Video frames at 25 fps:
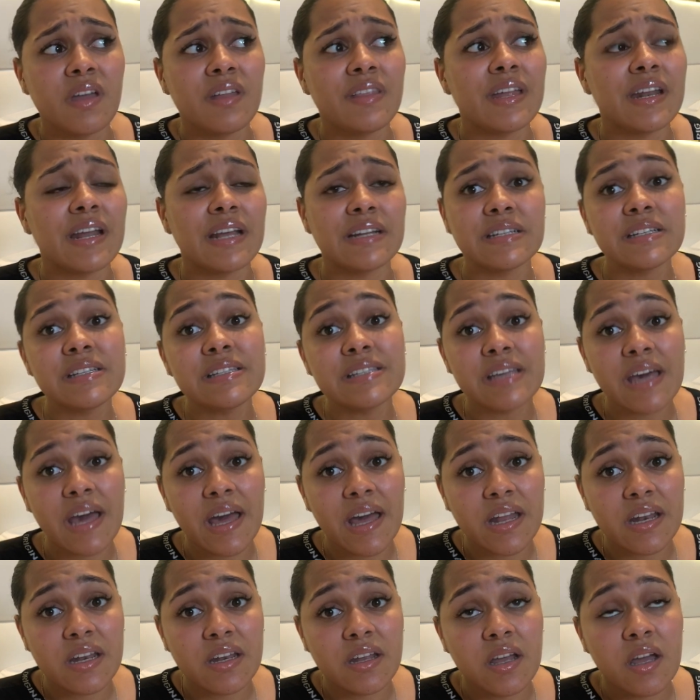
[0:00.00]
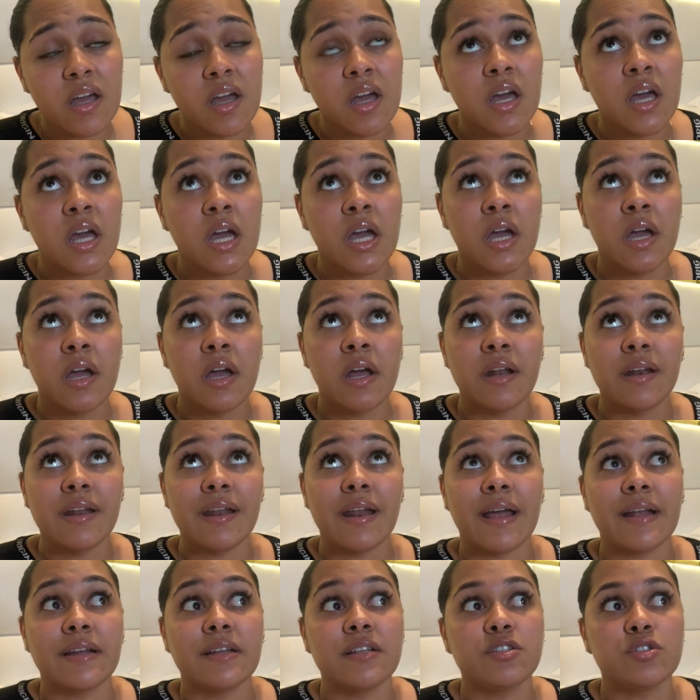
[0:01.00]
then I did 10, then
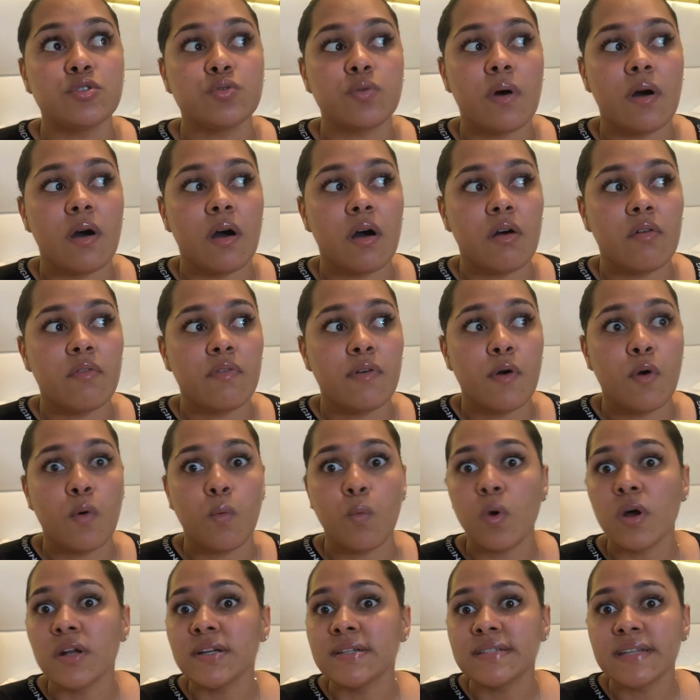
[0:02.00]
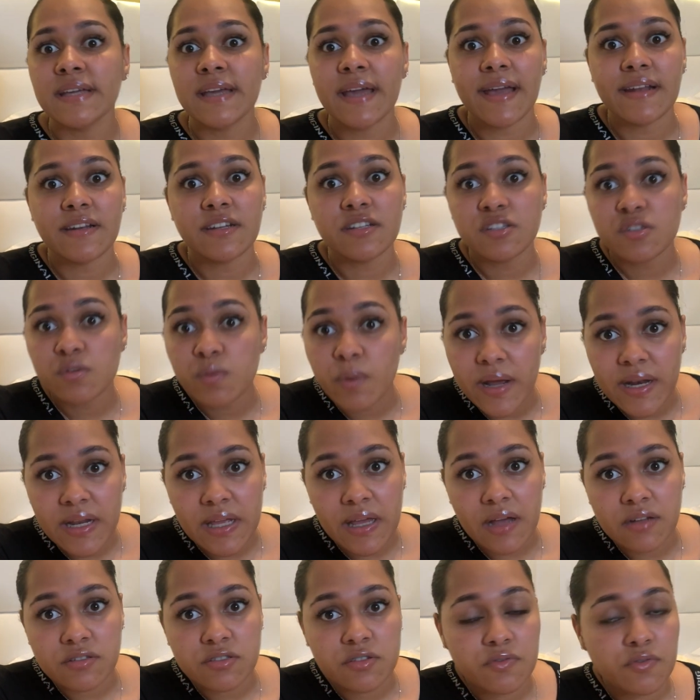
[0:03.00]
I did 12. One day I did
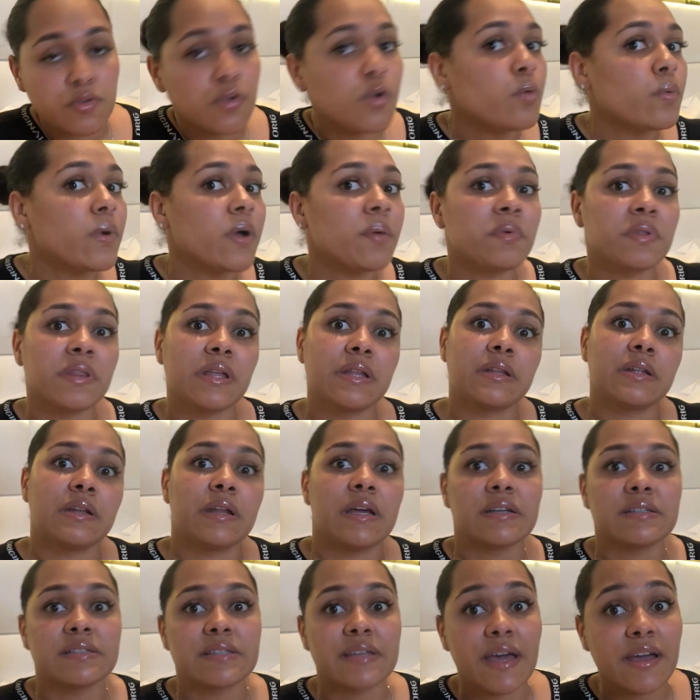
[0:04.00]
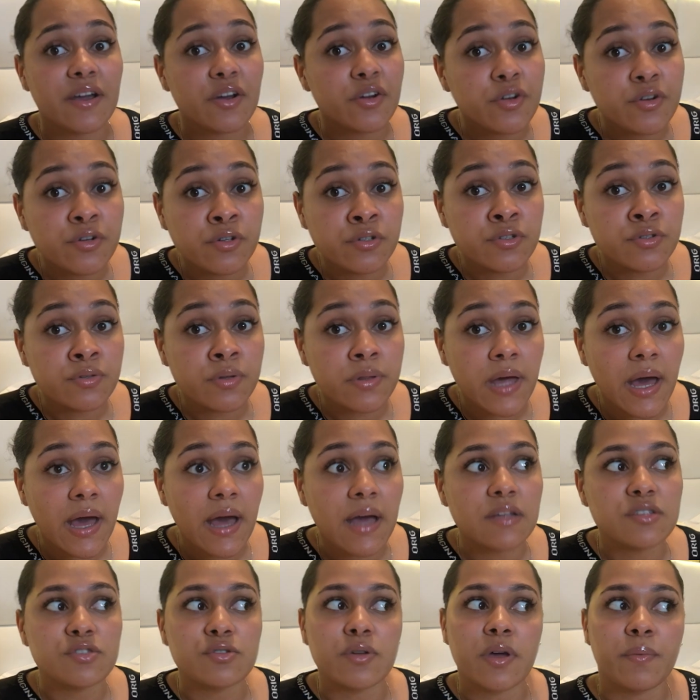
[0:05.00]
20 out of nowhere, but then the next day I couldn't do
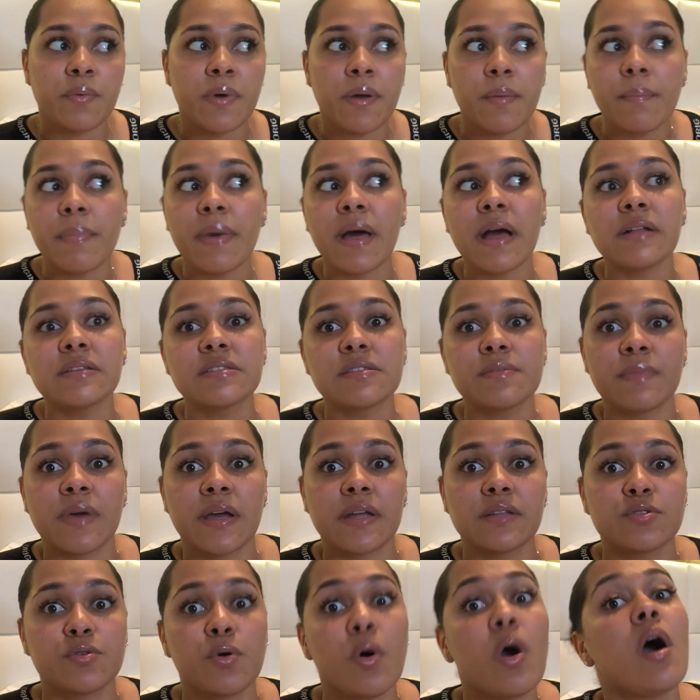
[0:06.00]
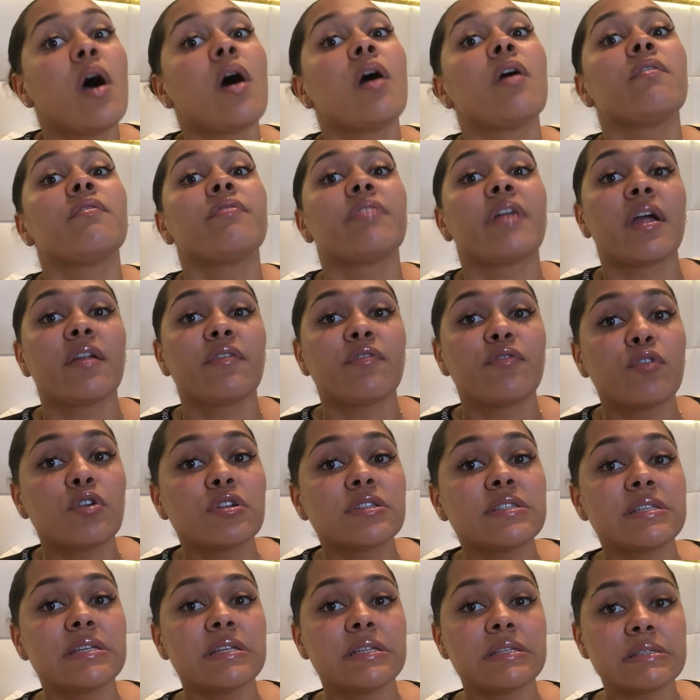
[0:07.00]
that, so I went back to my 12, then
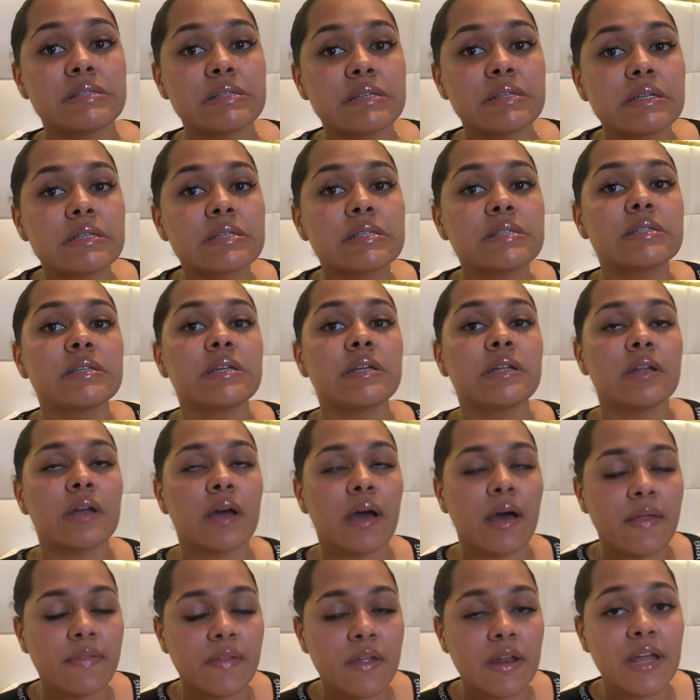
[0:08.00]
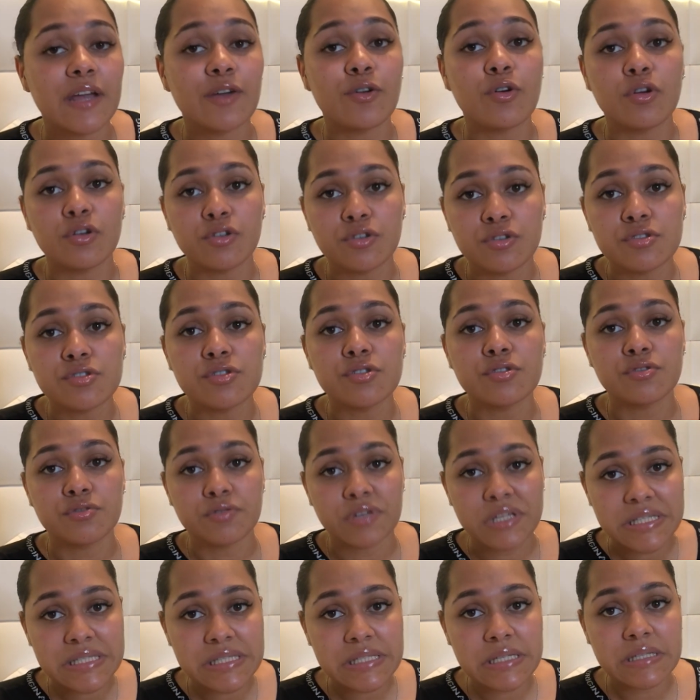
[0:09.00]
14, 16, and then I got used to
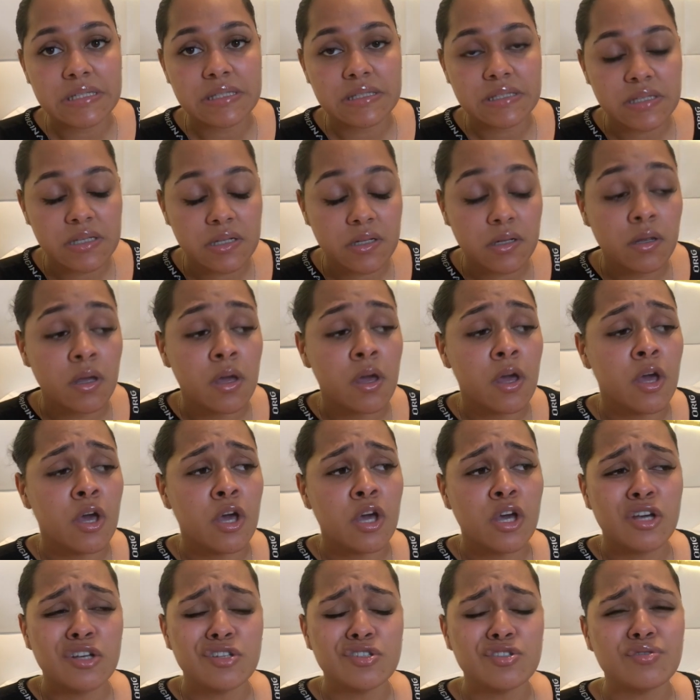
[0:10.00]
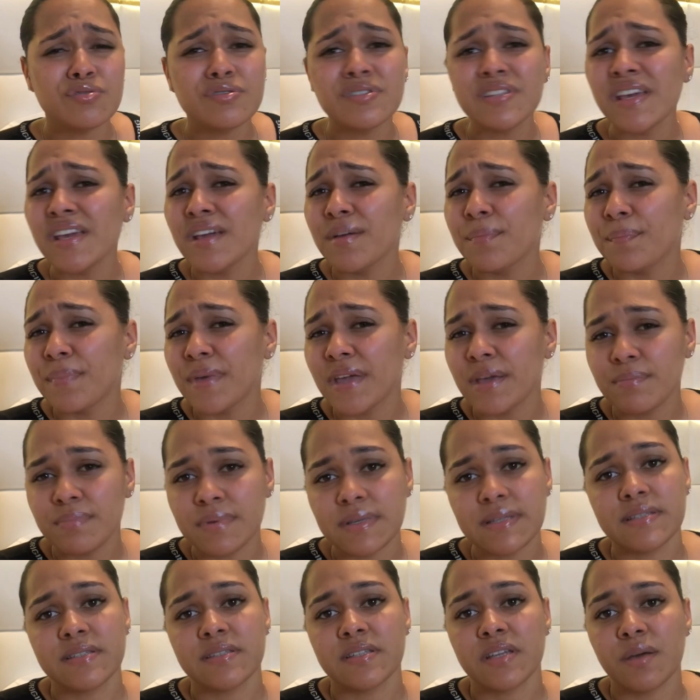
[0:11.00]
doing 16. So take baby
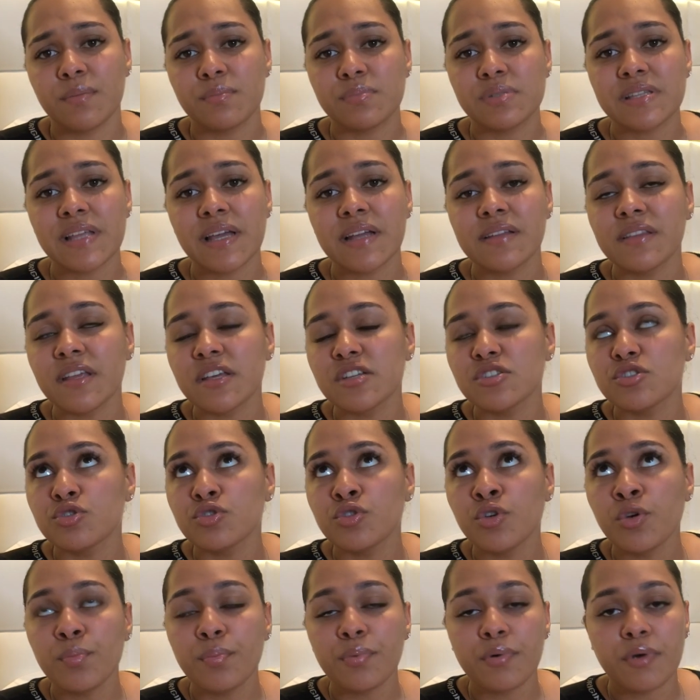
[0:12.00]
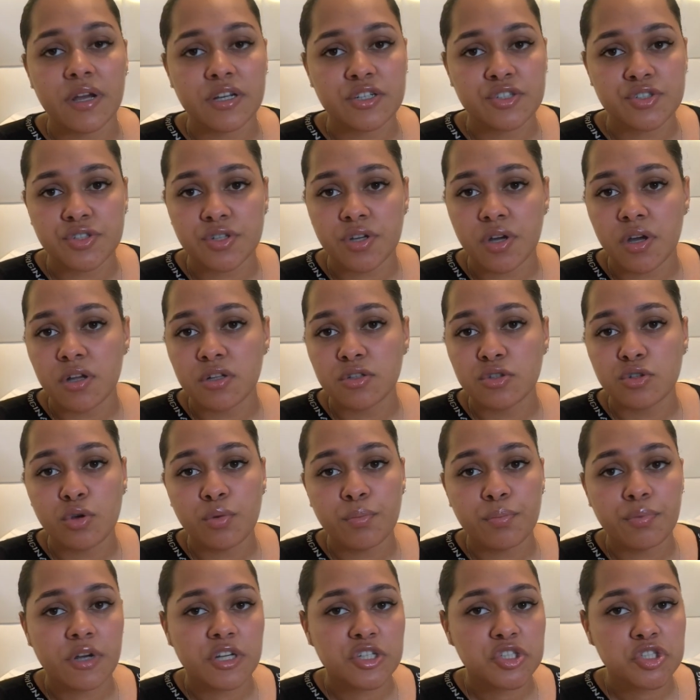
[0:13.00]
steps. Like, there's no pressure.
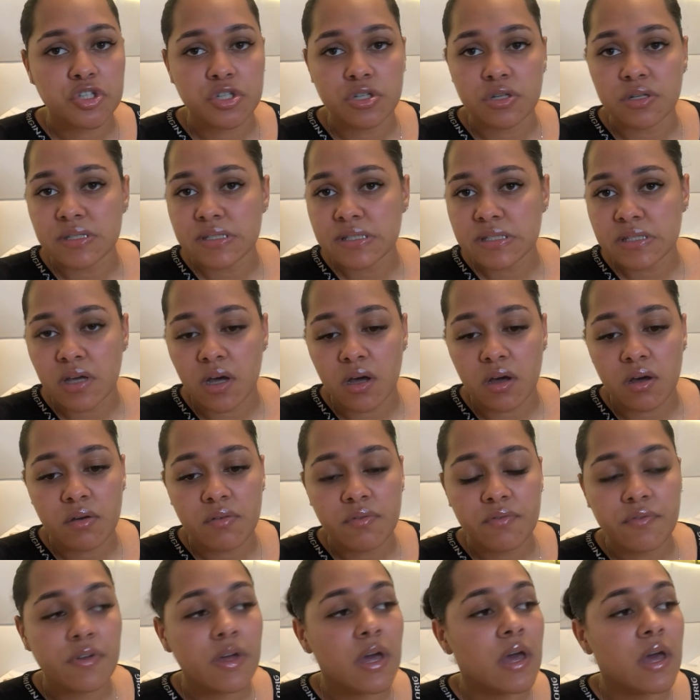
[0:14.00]
Don't pressure yourself.